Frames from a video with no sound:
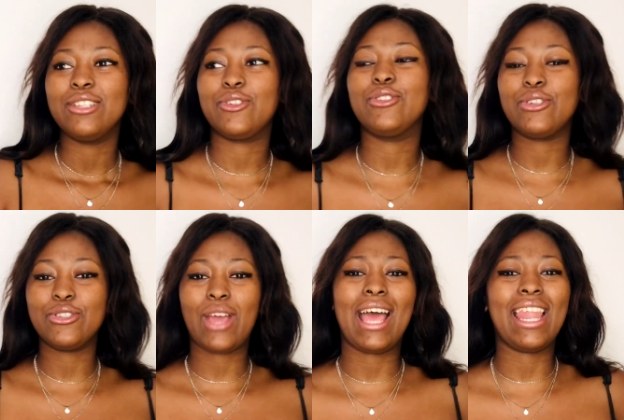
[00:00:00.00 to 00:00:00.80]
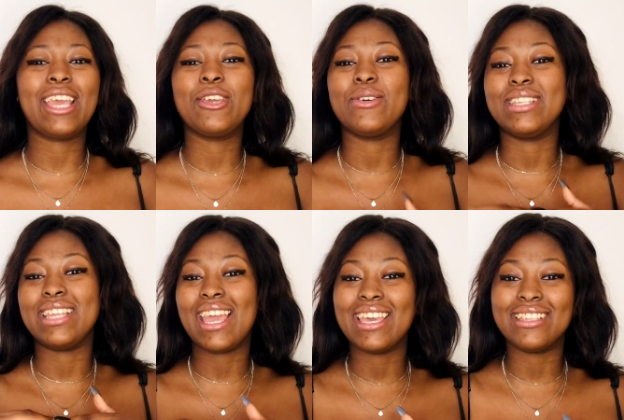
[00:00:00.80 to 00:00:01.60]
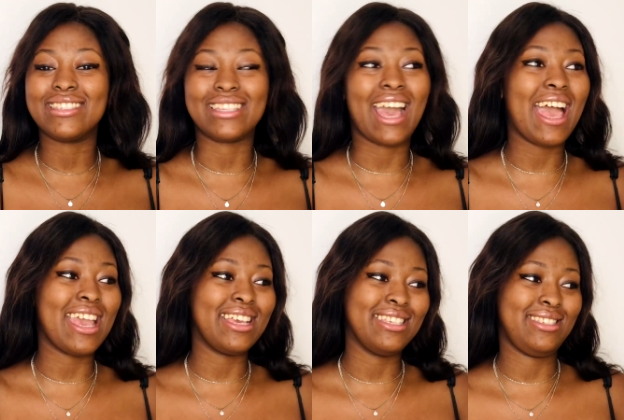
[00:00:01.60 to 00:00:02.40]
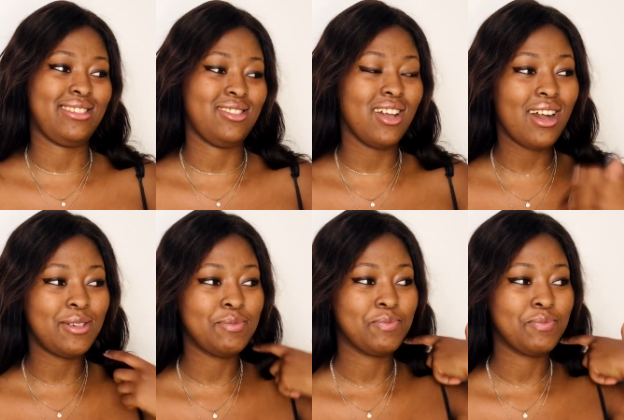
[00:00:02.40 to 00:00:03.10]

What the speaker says: Don't, I like your nails, guys. Yeah.